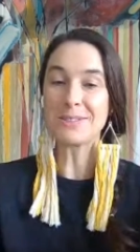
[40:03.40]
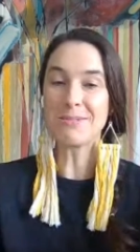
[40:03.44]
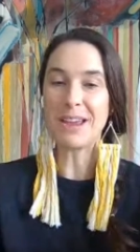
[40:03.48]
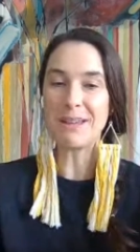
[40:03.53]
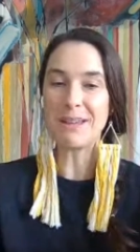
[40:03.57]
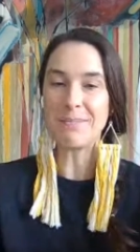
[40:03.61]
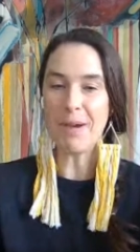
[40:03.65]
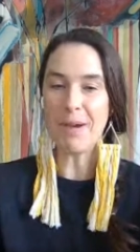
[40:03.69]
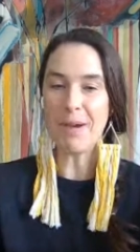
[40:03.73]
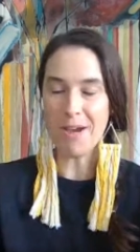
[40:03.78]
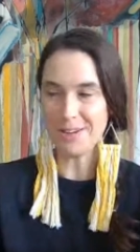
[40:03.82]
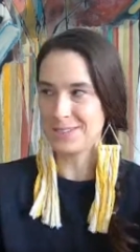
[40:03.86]
way
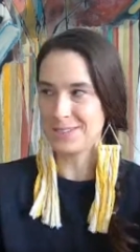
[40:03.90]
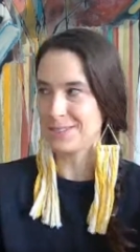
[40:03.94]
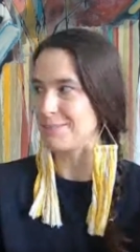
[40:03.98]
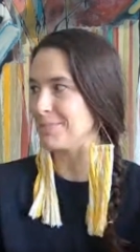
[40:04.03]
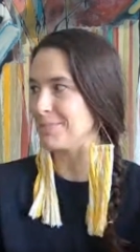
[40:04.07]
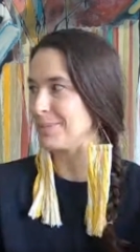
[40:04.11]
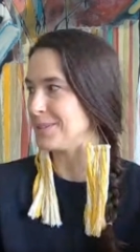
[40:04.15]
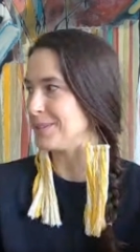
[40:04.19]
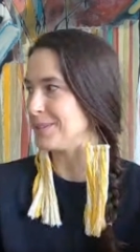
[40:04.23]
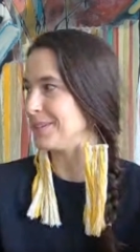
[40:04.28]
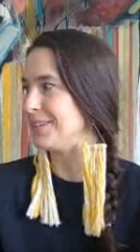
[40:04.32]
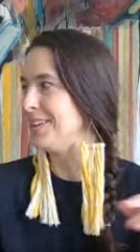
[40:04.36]

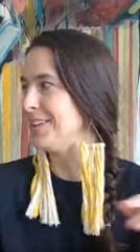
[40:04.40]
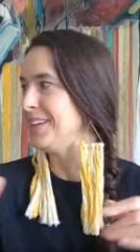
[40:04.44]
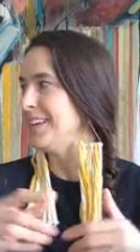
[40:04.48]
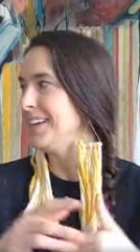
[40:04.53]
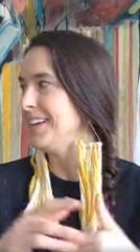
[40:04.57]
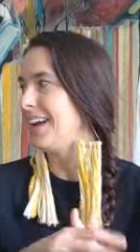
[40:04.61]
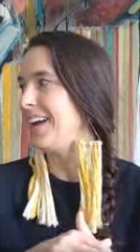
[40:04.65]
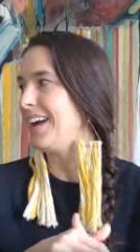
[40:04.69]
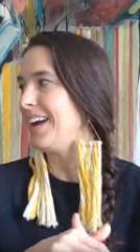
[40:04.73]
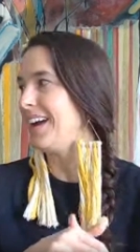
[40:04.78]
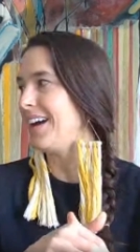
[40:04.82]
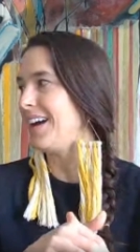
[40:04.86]
possible
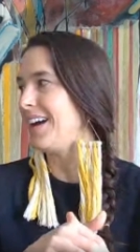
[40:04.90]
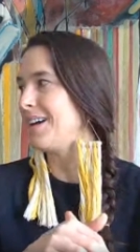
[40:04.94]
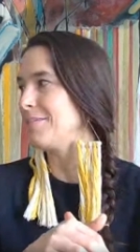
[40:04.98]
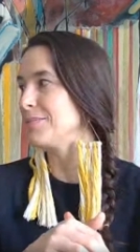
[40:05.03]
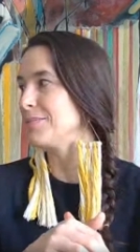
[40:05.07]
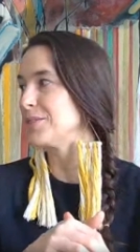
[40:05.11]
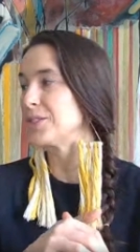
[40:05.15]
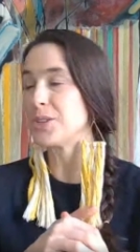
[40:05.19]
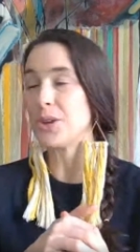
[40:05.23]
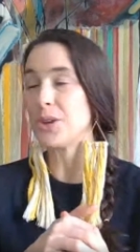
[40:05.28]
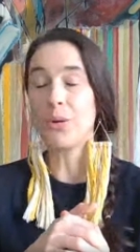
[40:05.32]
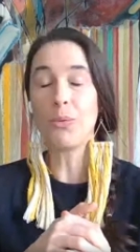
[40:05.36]

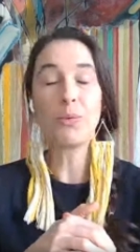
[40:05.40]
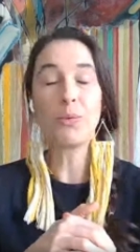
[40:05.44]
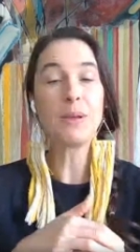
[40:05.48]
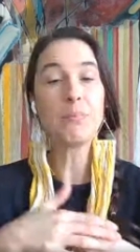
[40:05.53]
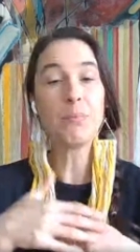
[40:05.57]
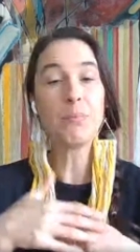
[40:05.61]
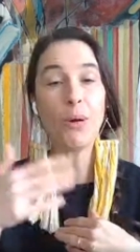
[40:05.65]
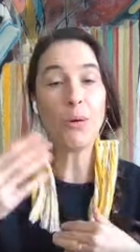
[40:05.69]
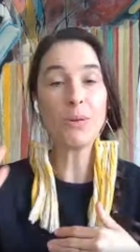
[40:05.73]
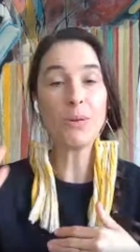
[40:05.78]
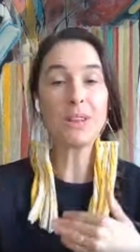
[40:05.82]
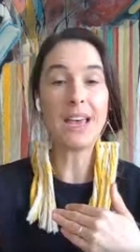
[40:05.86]
um, so we
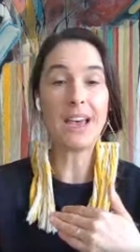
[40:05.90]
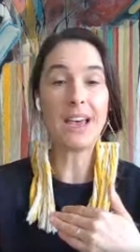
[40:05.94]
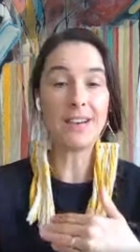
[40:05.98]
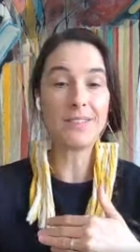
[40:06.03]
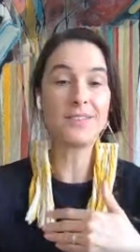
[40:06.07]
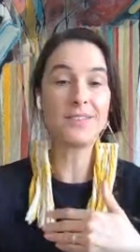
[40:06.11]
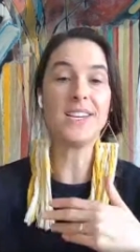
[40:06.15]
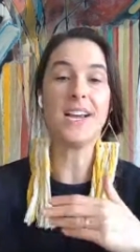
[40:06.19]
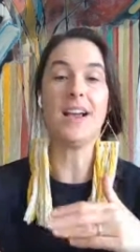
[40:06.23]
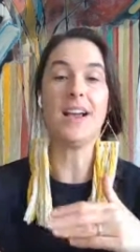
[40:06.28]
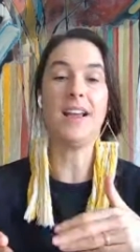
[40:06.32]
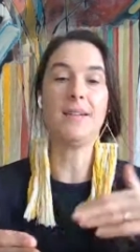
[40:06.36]
both
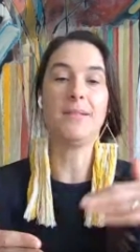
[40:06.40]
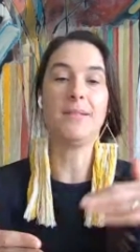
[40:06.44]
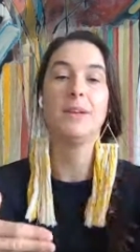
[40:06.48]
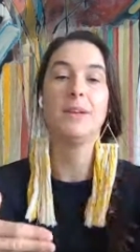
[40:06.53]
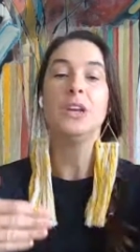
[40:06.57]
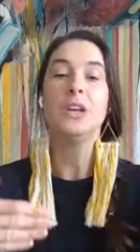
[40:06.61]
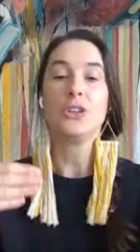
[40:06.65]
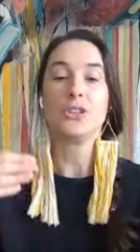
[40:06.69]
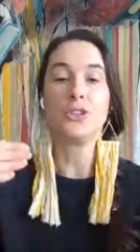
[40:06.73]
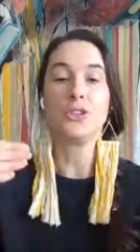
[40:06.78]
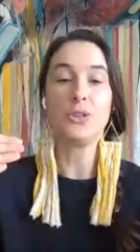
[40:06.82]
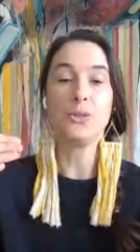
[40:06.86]
have time
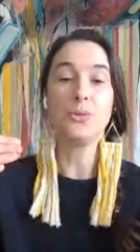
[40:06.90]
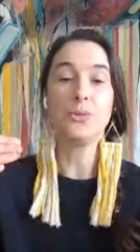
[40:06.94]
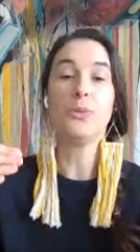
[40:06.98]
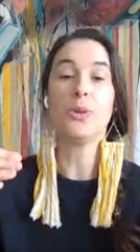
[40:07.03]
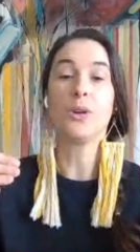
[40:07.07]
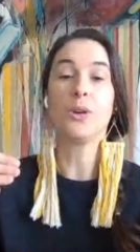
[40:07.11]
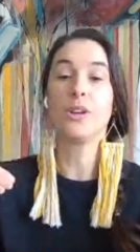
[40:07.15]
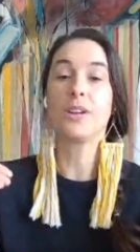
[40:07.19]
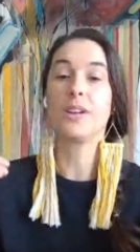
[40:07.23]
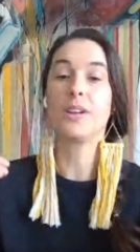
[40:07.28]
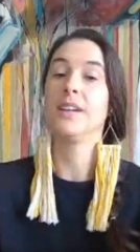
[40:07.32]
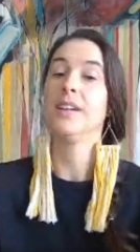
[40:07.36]
to
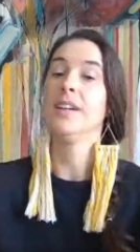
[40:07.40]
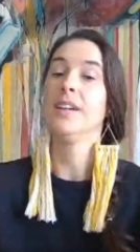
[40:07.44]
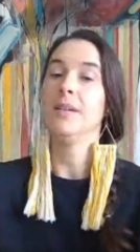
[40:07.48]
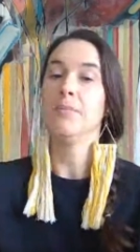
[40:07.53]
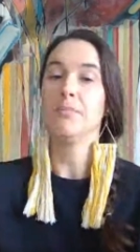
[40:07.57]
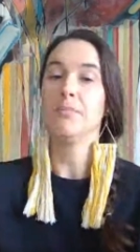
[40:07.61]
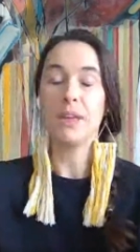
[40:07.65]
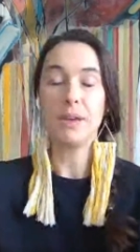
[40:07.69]
work, mm-hmm.